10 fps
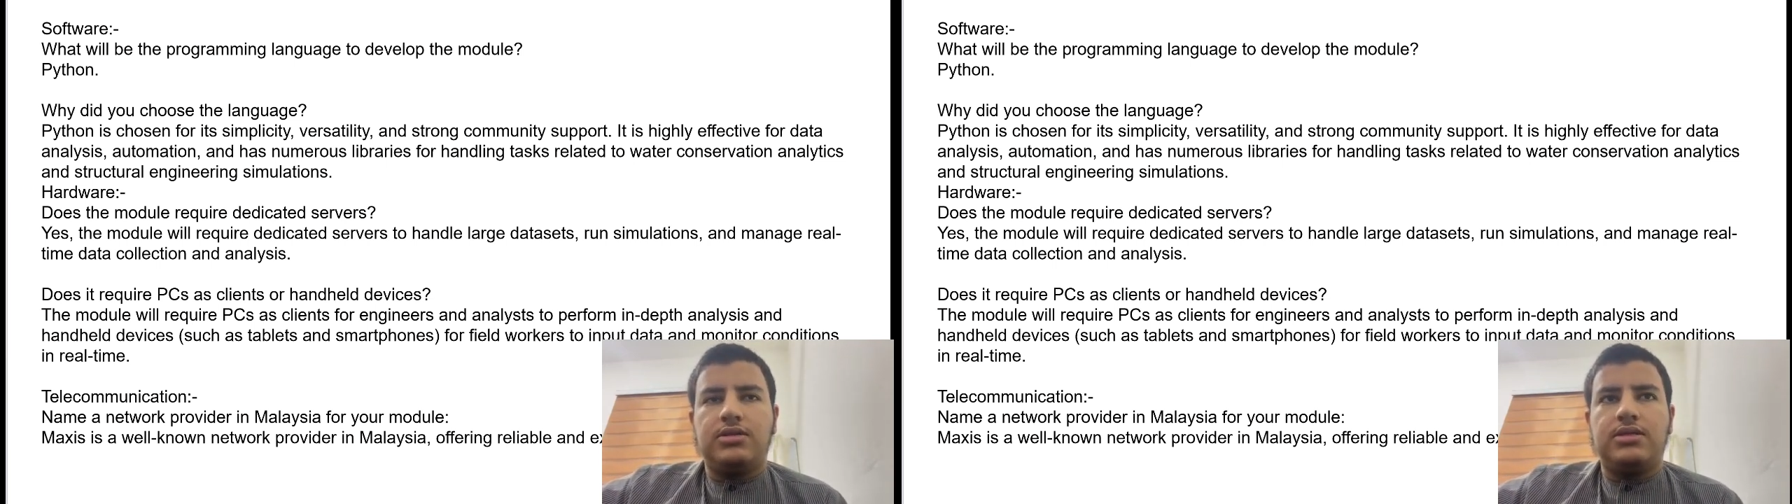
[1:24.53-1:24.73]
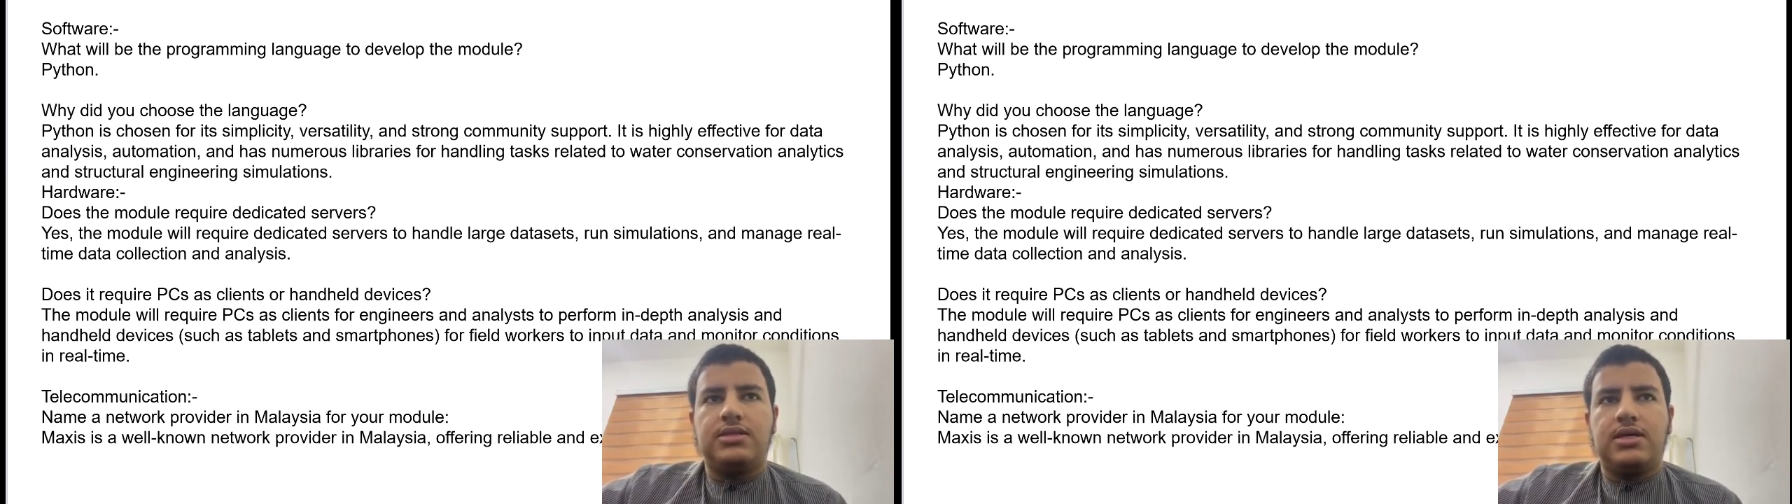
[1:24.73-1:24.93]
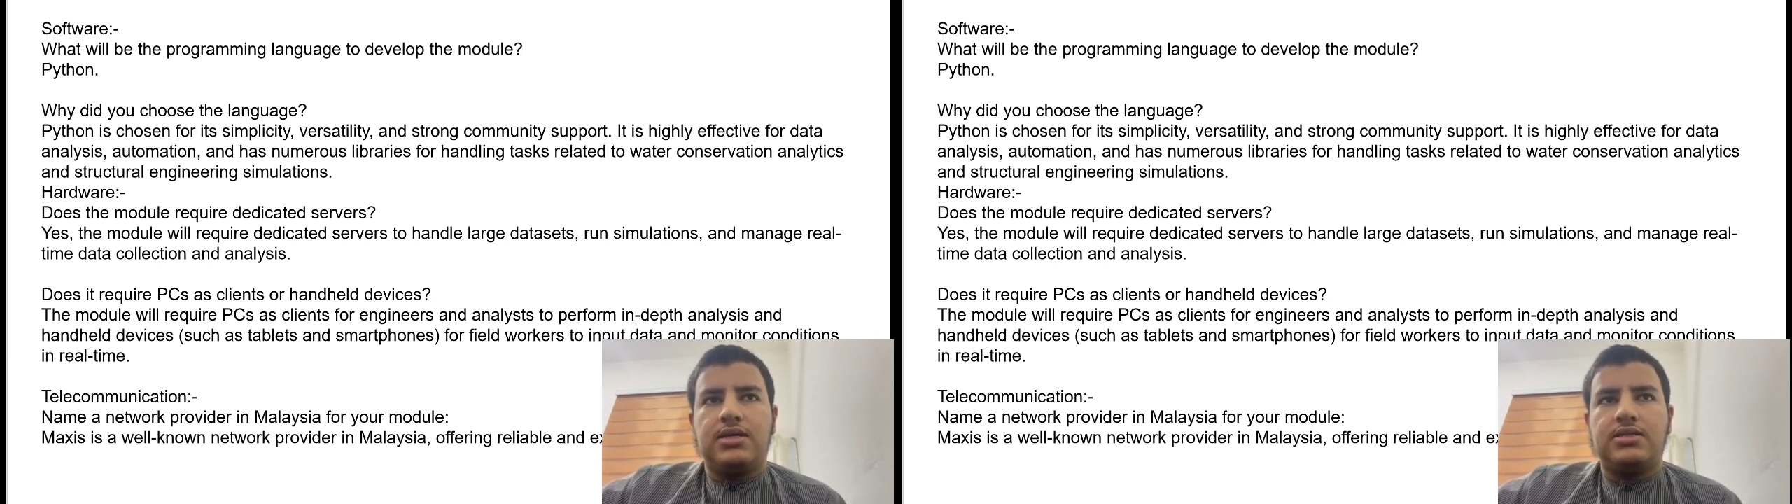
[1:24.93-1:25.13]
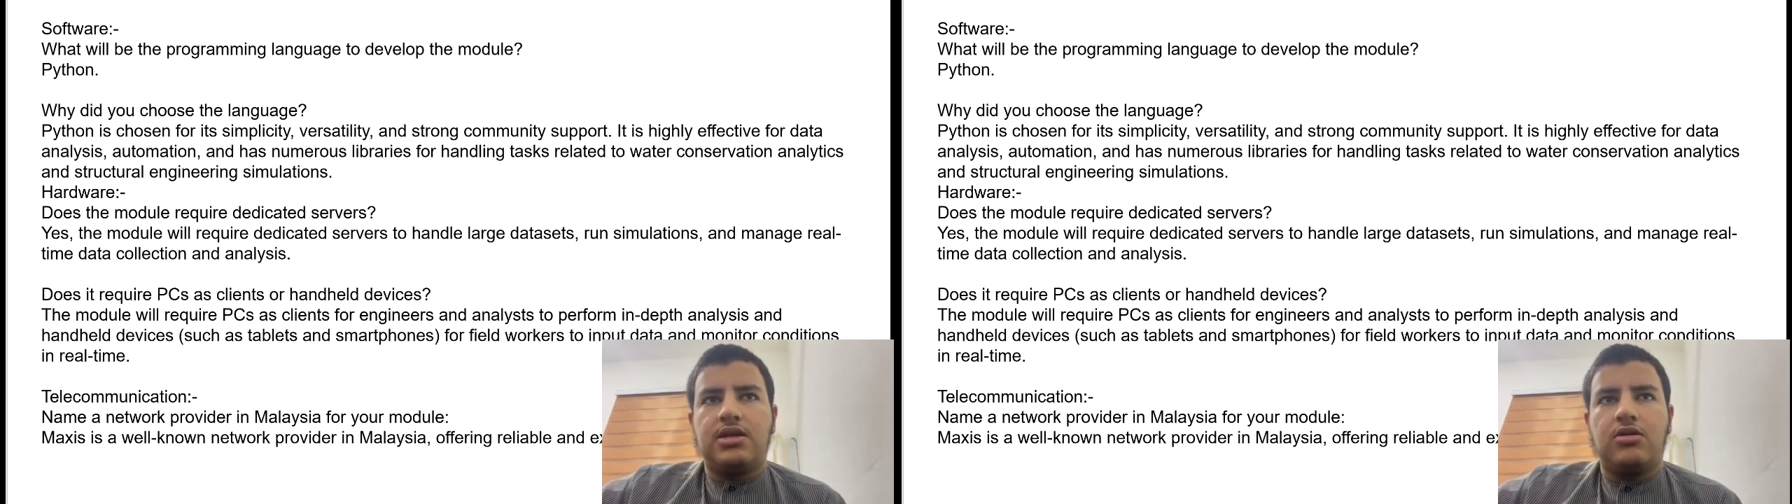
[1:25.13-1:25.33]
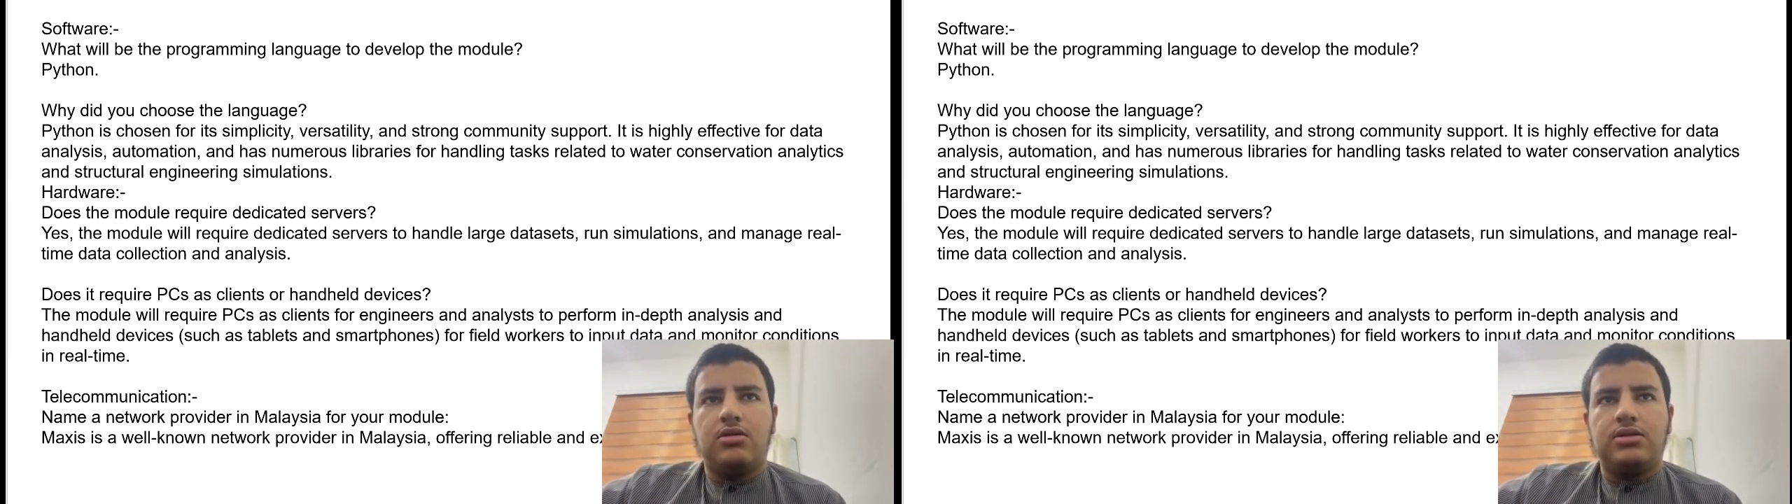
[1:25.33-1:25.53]
It is a
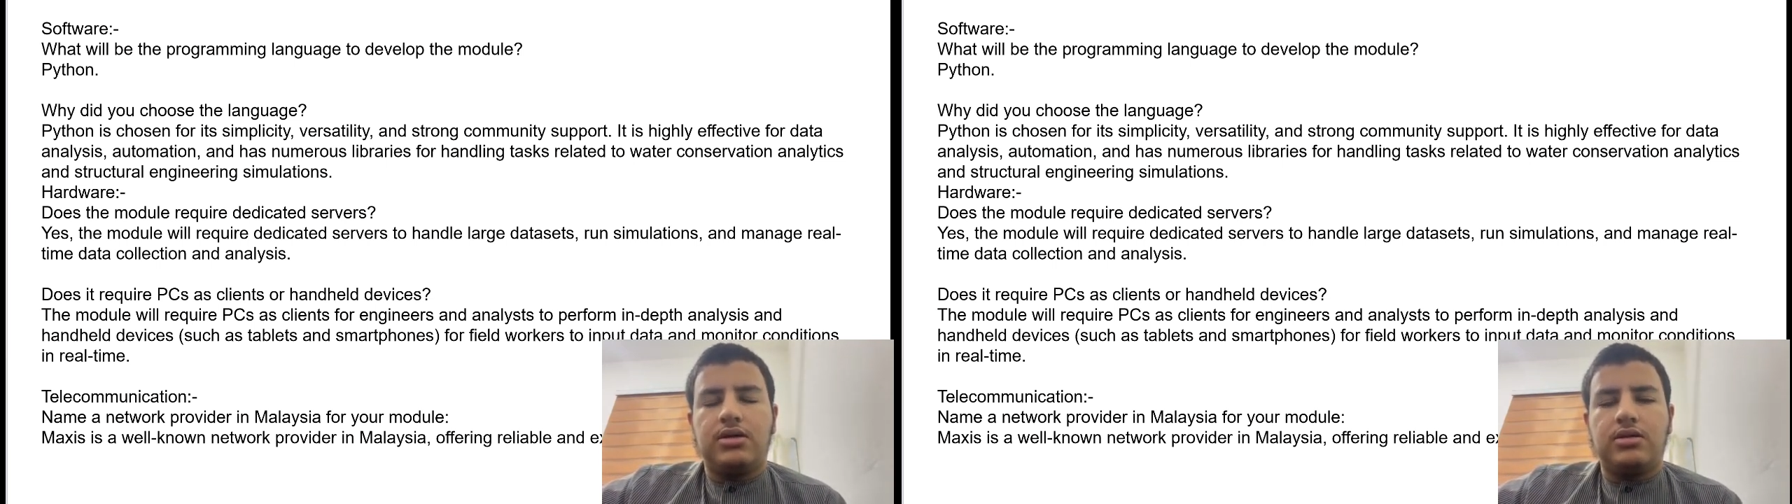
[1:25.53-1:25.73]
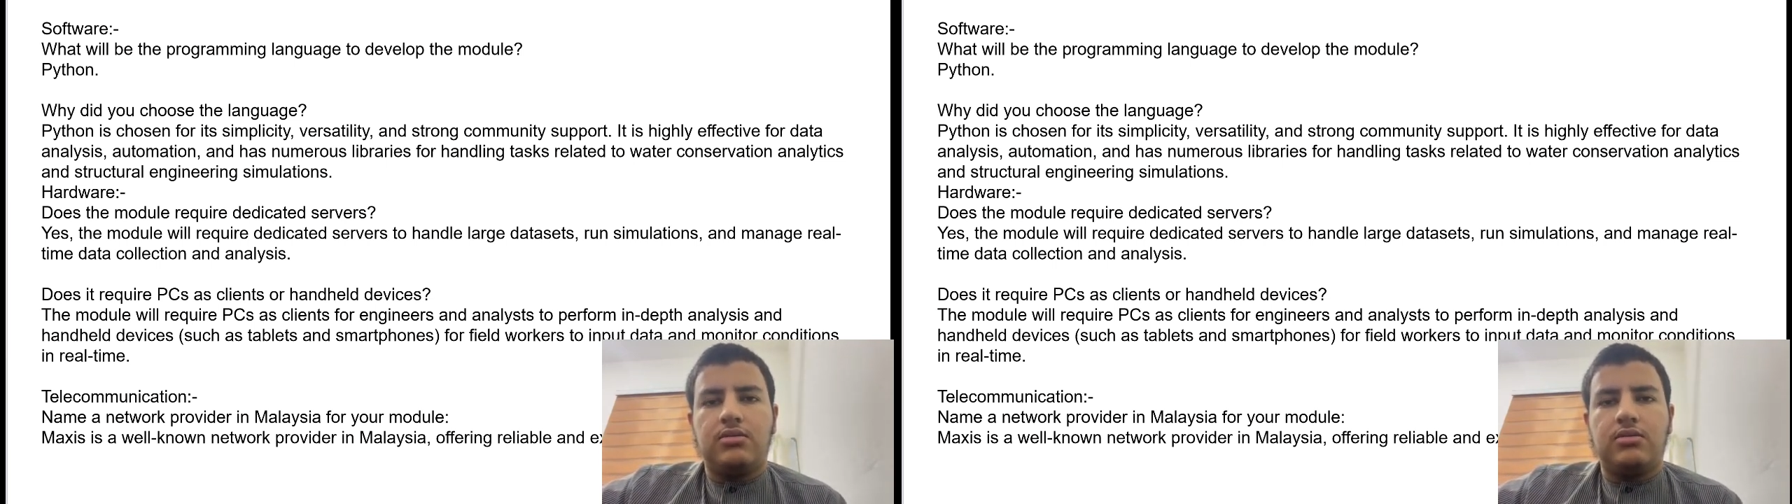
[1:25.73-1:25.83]
stakeholder,